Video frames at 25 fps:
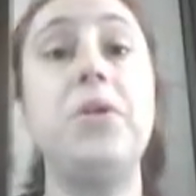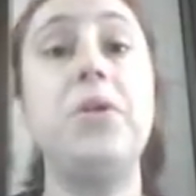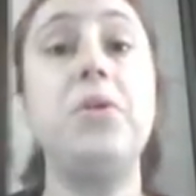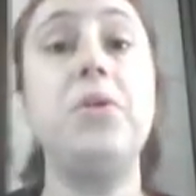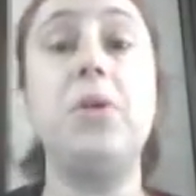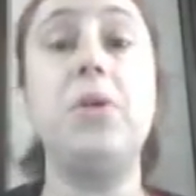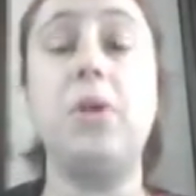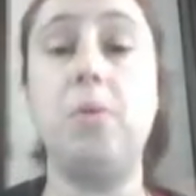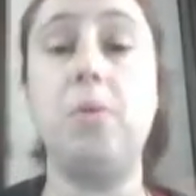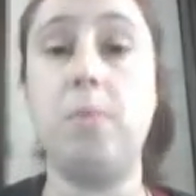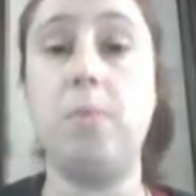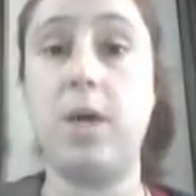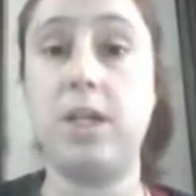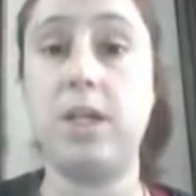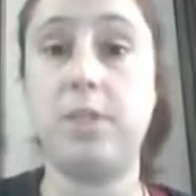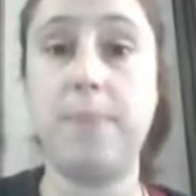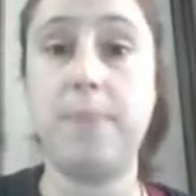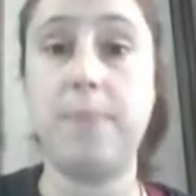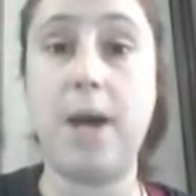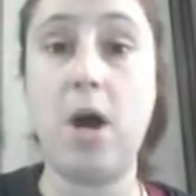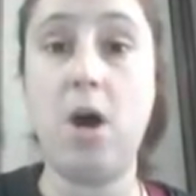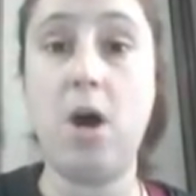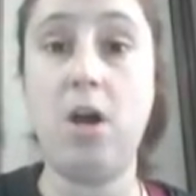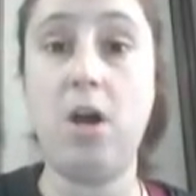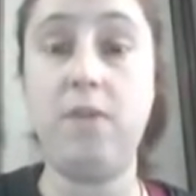You can watch
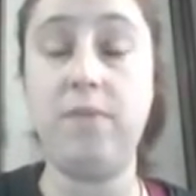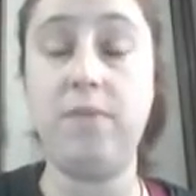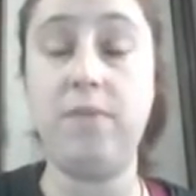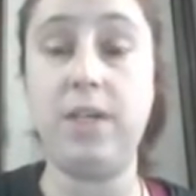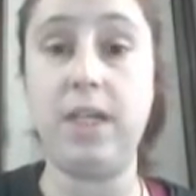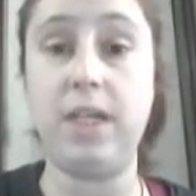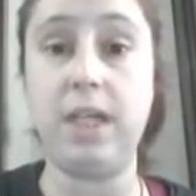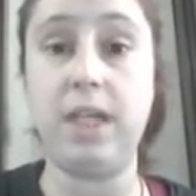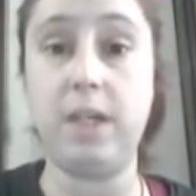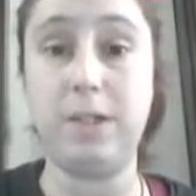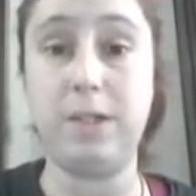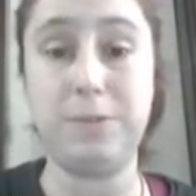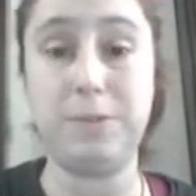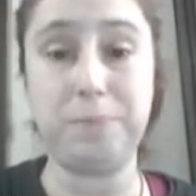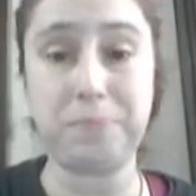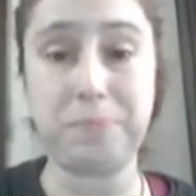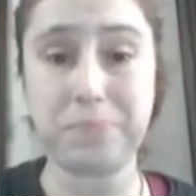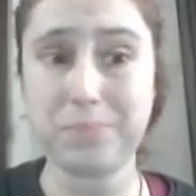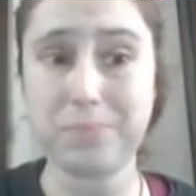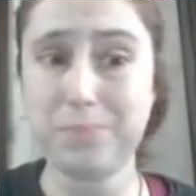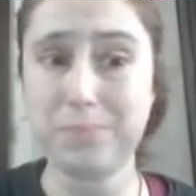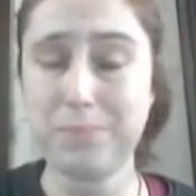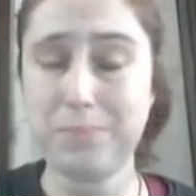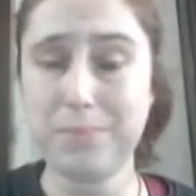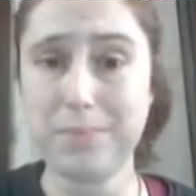my haul video
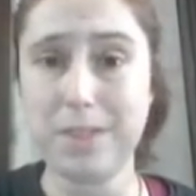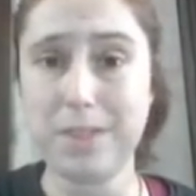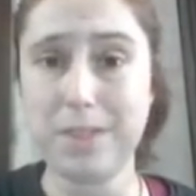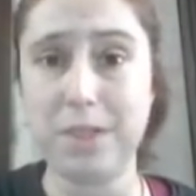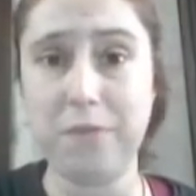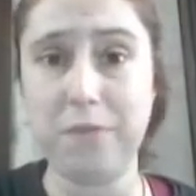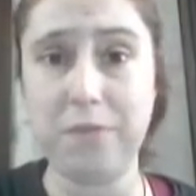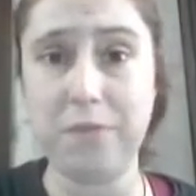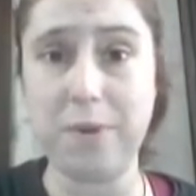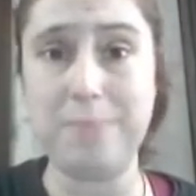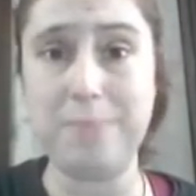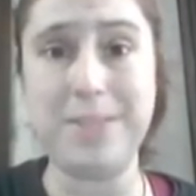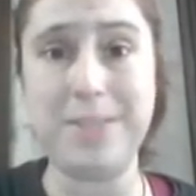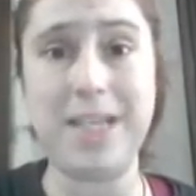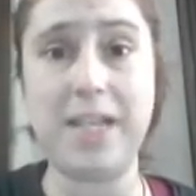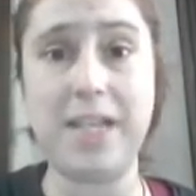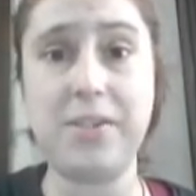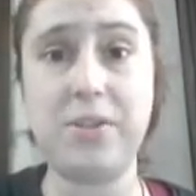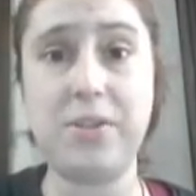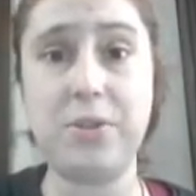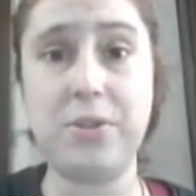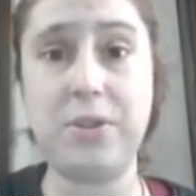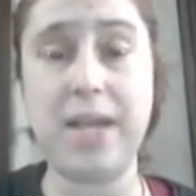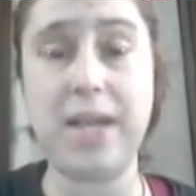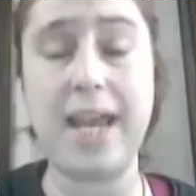from
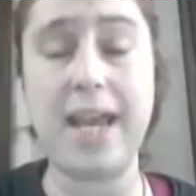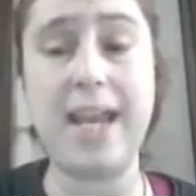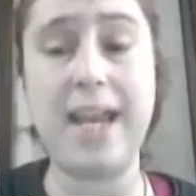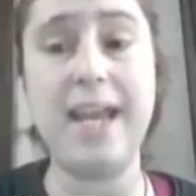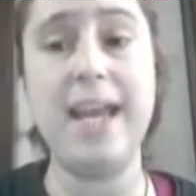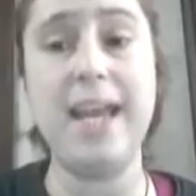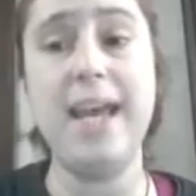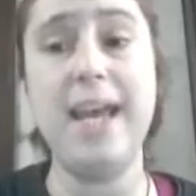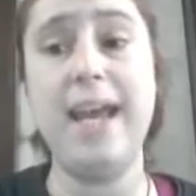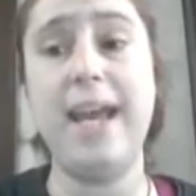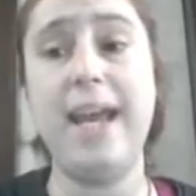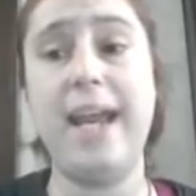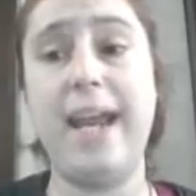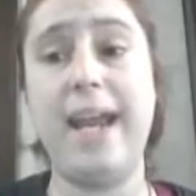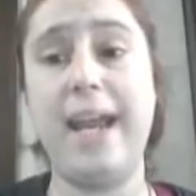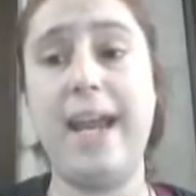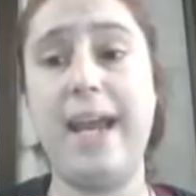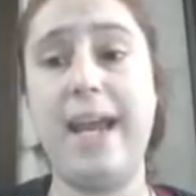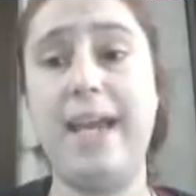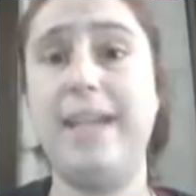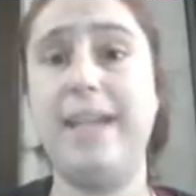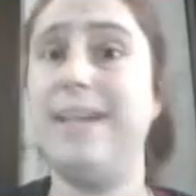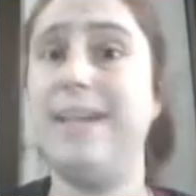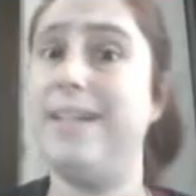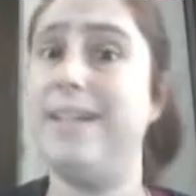yesterday,
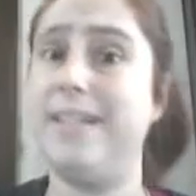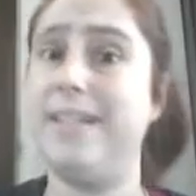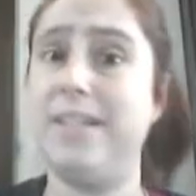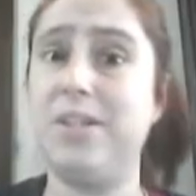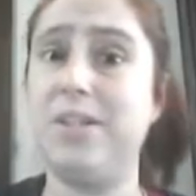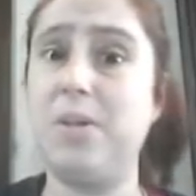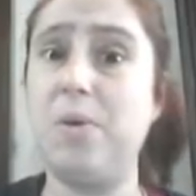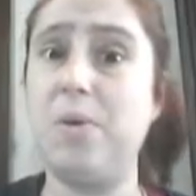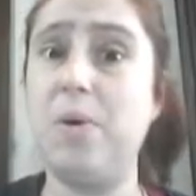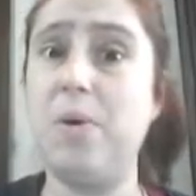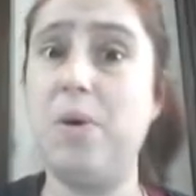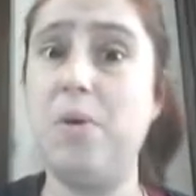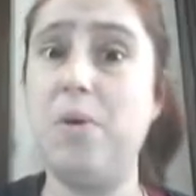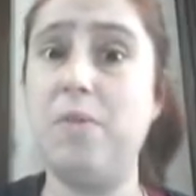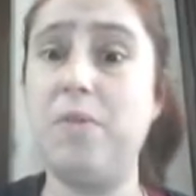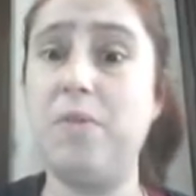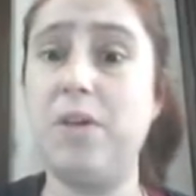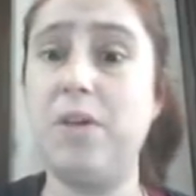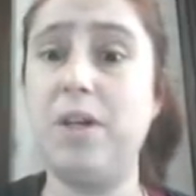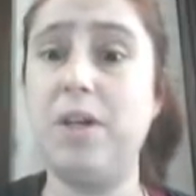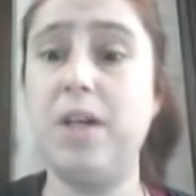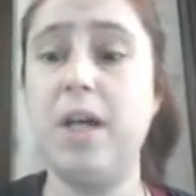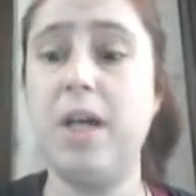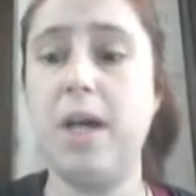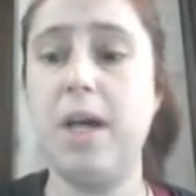and I did go
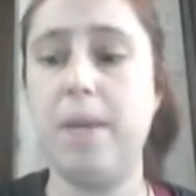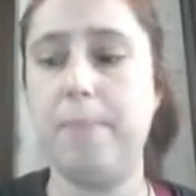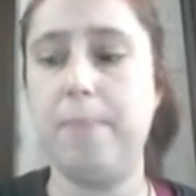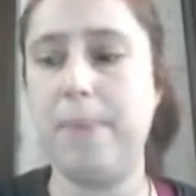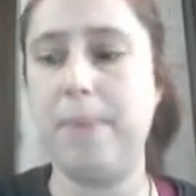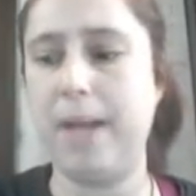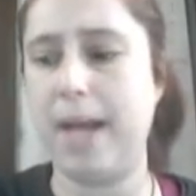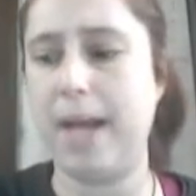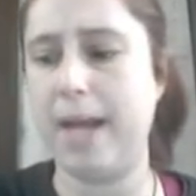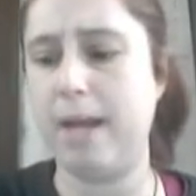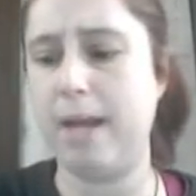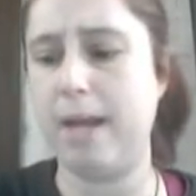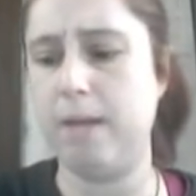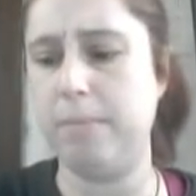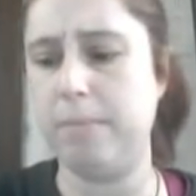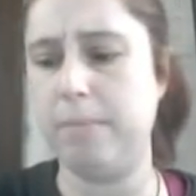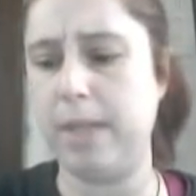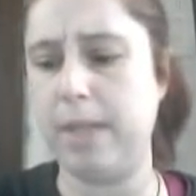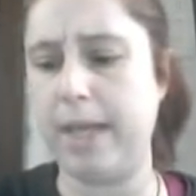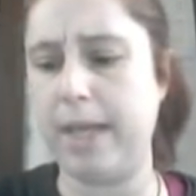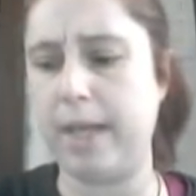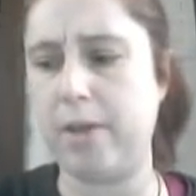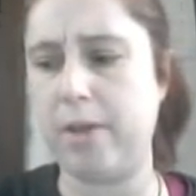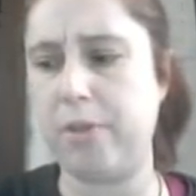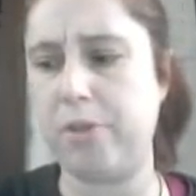over, but I am
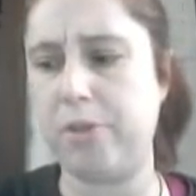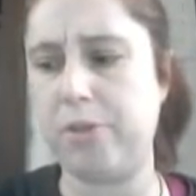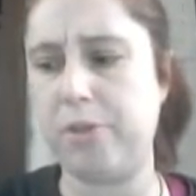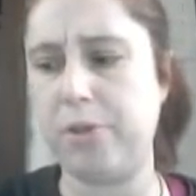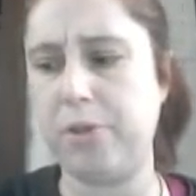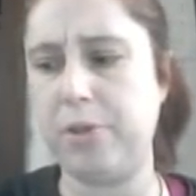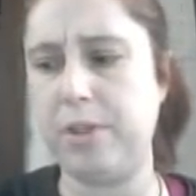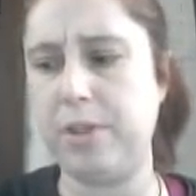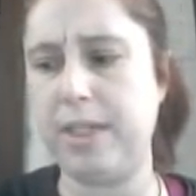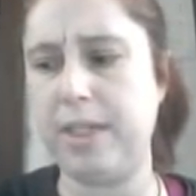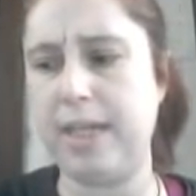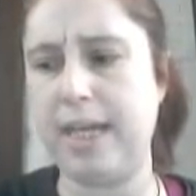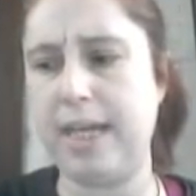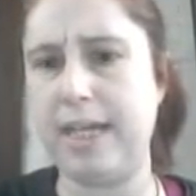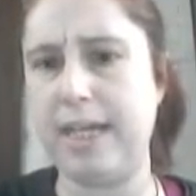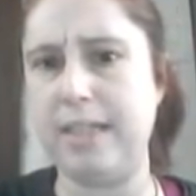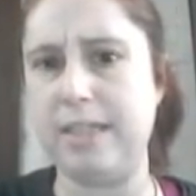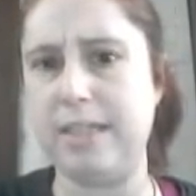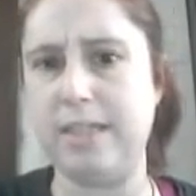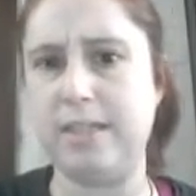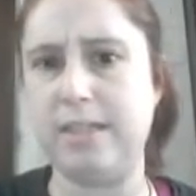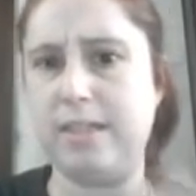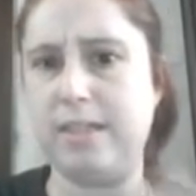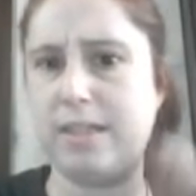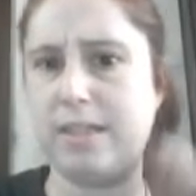like
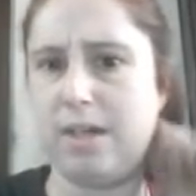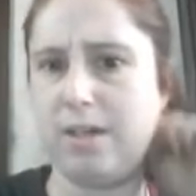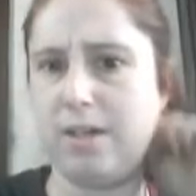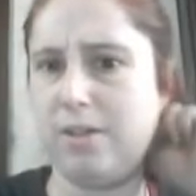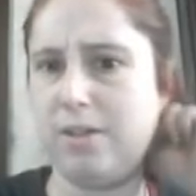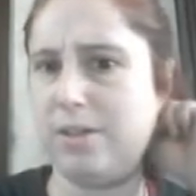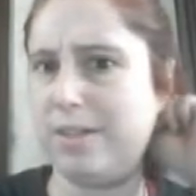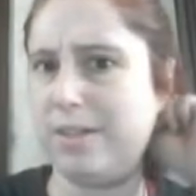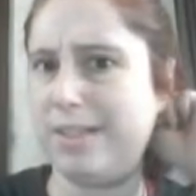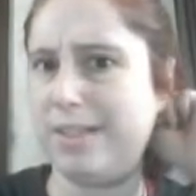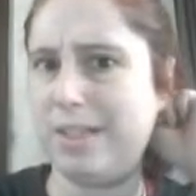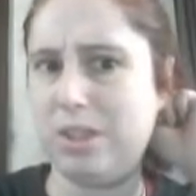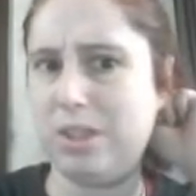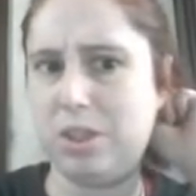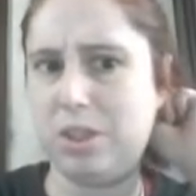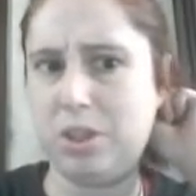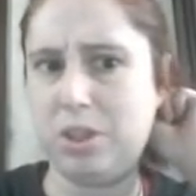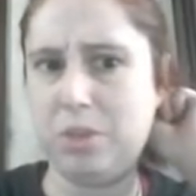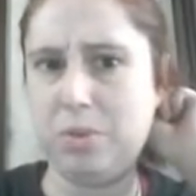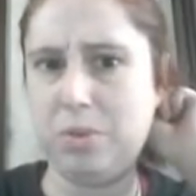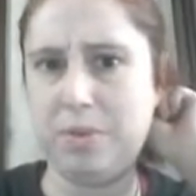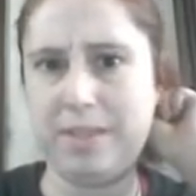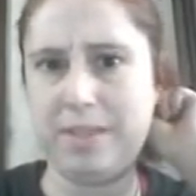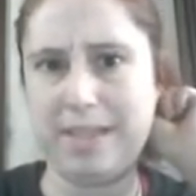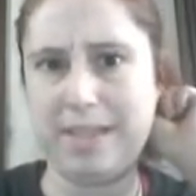thirty-eight dollars and
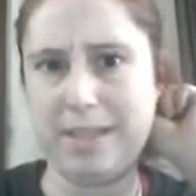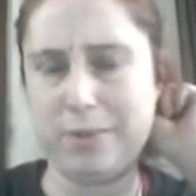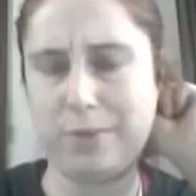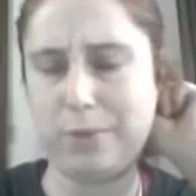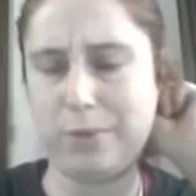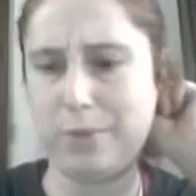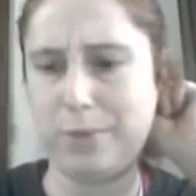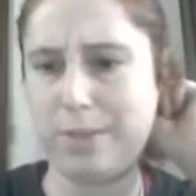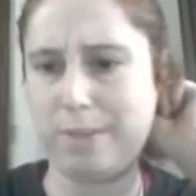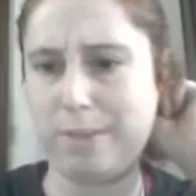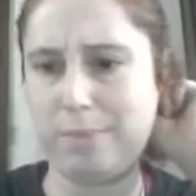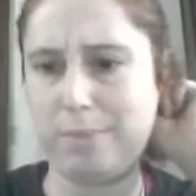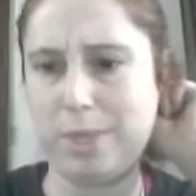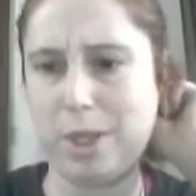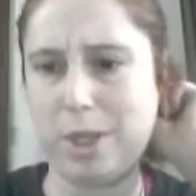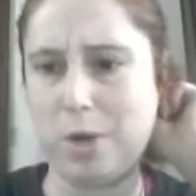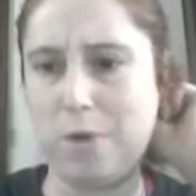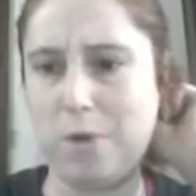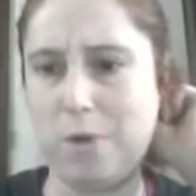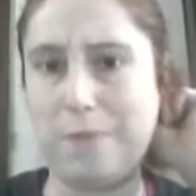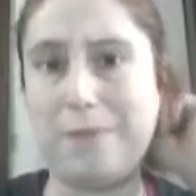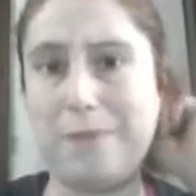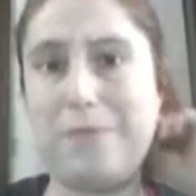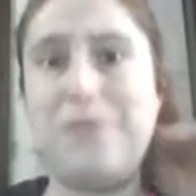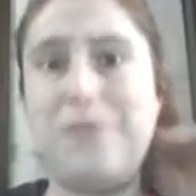two cents or something
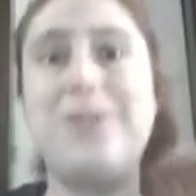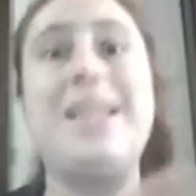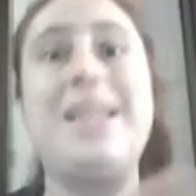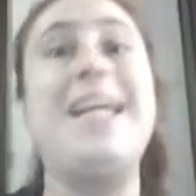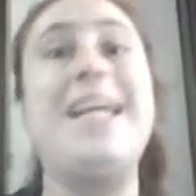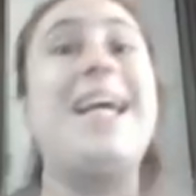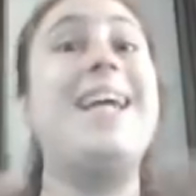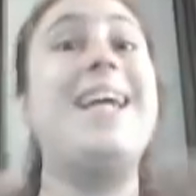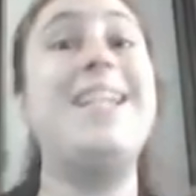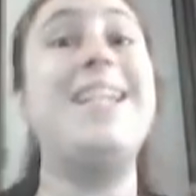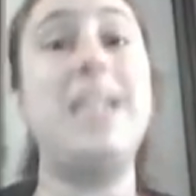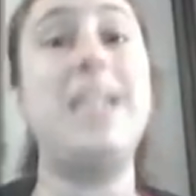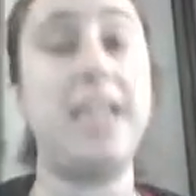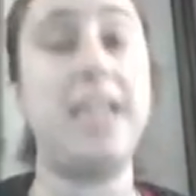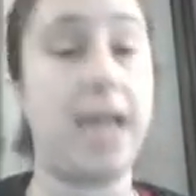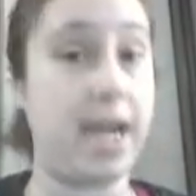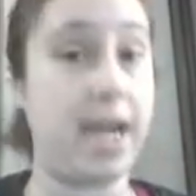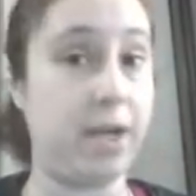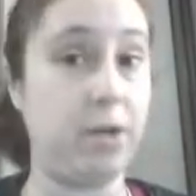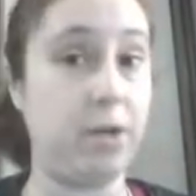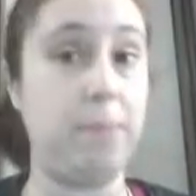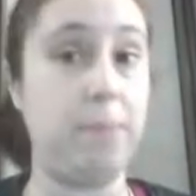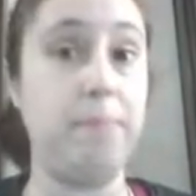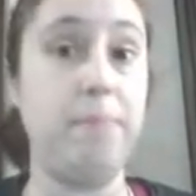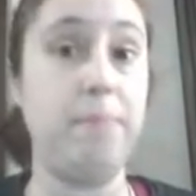over for the
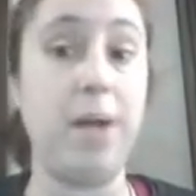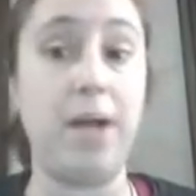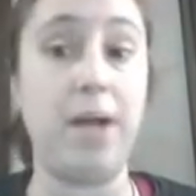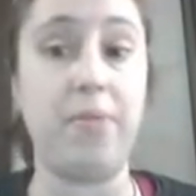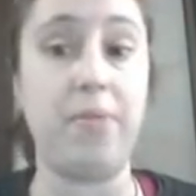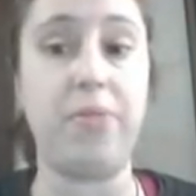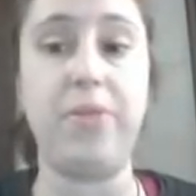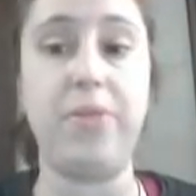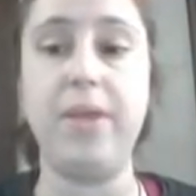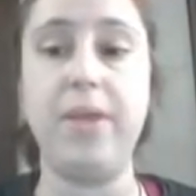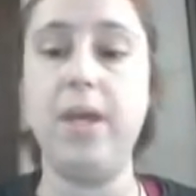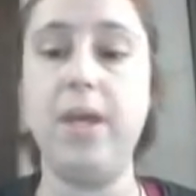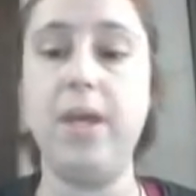entire month,